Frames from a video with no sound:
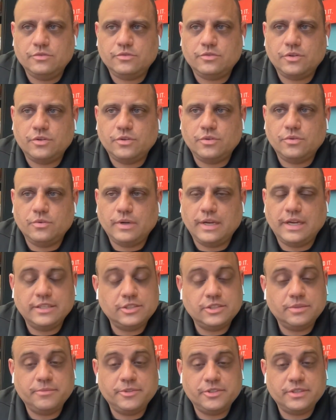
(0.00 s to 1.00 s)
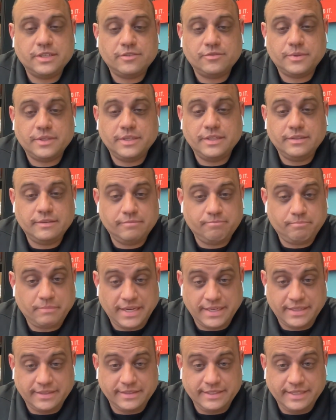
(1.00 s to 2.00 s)
So at Jimmy John's, we,
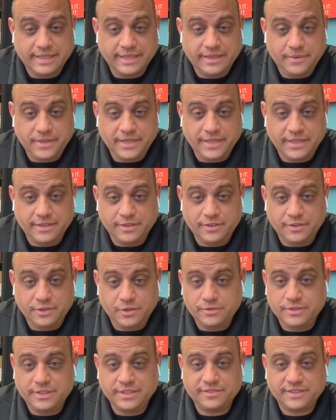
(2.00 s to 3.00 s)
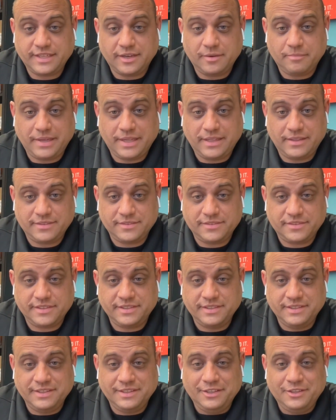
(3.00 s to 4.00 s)
back in the day, we had a no discount policy.
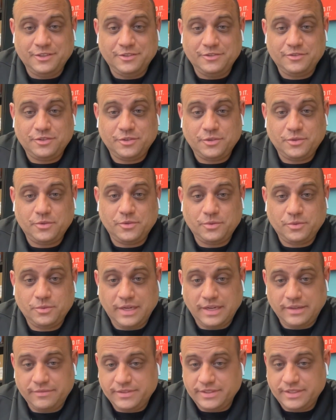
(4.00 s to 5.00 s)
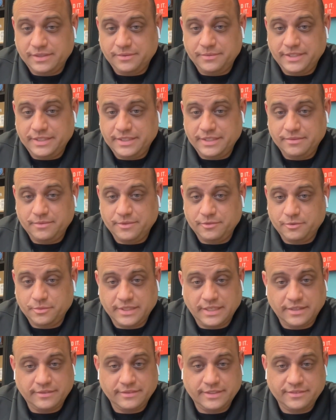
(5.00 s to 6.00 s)
So everything we did was
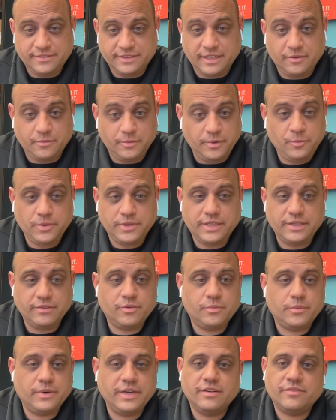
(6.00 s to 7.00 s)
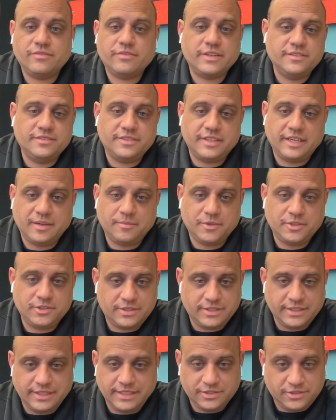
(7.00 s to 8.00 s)
with that discount. We would give away a free
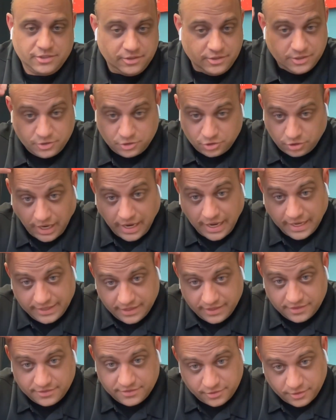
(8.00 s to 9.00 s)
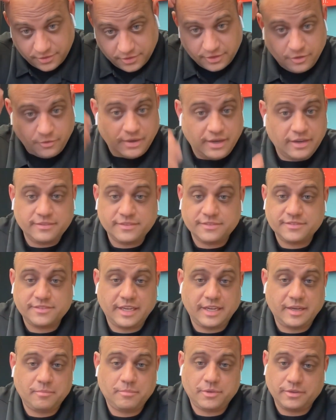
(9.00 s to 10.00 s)
sandwich to get you to try us, go out and
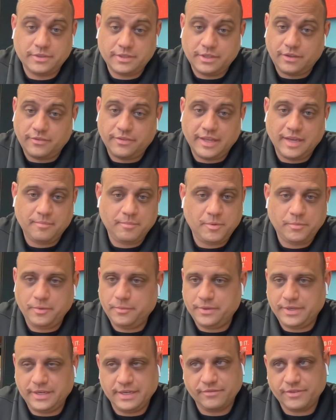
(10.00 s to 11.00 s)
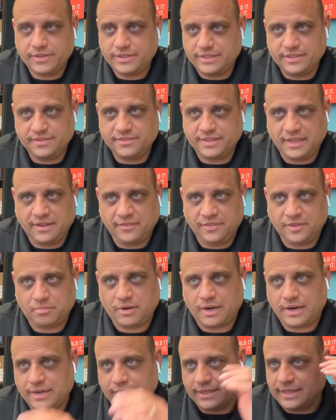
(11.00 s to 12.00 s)
sample and all that, but we would never discount the
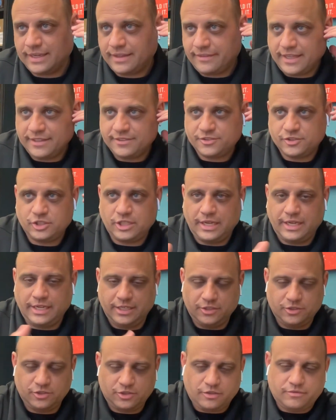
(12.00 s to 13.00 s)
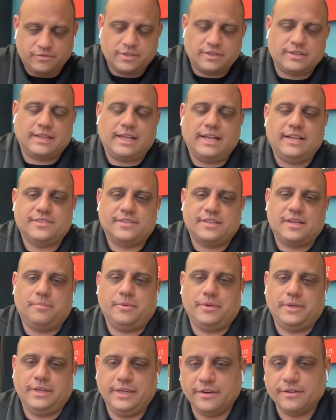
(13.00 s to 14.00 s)
product. Now that's changed over the last
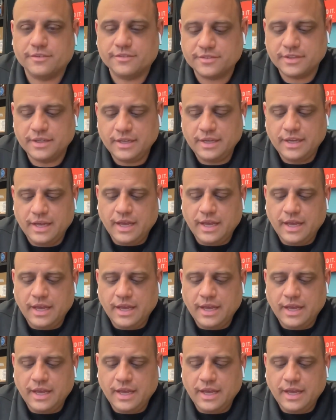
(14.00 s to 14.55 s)
couple of years.